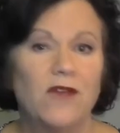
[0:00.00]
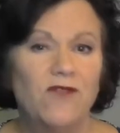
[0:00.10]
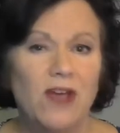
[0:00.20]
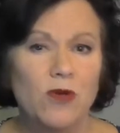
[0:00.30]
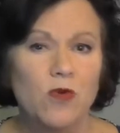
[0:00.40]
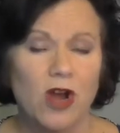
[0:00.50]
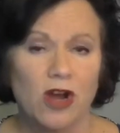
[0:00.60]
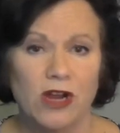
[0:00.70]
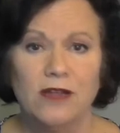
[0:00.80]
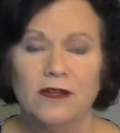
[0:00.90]

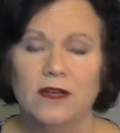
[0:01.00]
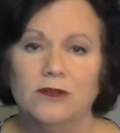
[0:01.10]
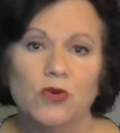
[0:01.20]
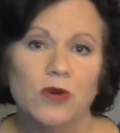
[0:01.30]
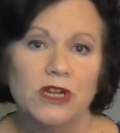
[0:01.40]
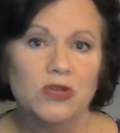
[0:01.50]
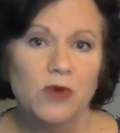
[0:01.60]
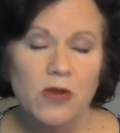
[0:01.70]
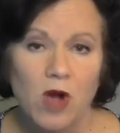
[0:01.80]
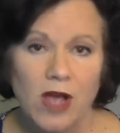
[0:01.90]
February
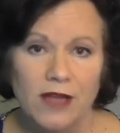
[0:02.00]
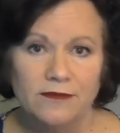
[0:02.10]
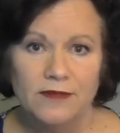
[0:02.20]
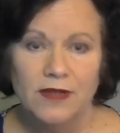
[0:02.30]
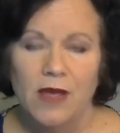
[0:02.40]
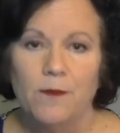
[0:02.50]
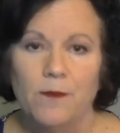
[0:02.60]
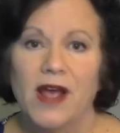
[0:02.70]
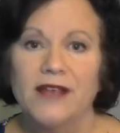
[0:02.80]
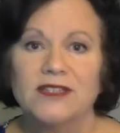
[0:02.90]
2021,
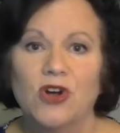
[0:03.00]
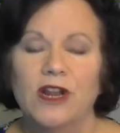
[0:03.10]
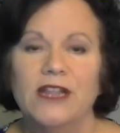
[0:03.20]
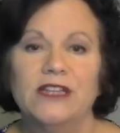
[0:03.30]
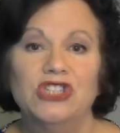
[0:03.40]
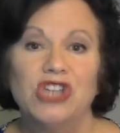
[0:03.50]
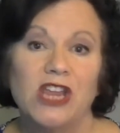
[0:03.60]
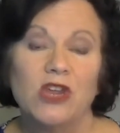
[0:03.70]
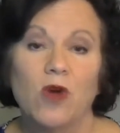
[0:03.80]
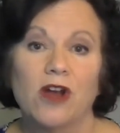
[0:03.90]
but I started in
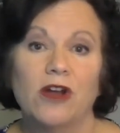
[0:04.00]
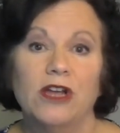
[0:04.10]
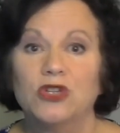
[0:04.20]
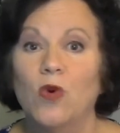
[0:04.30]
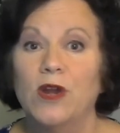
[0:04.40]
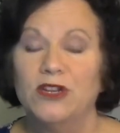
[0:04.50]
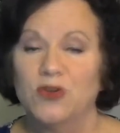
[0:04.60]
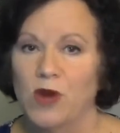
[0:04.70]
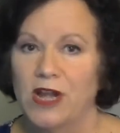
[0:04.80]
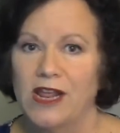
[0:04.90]
January
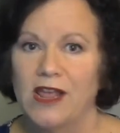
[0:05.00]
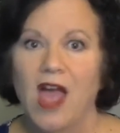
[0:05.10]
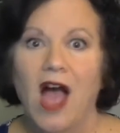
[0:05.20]
2020.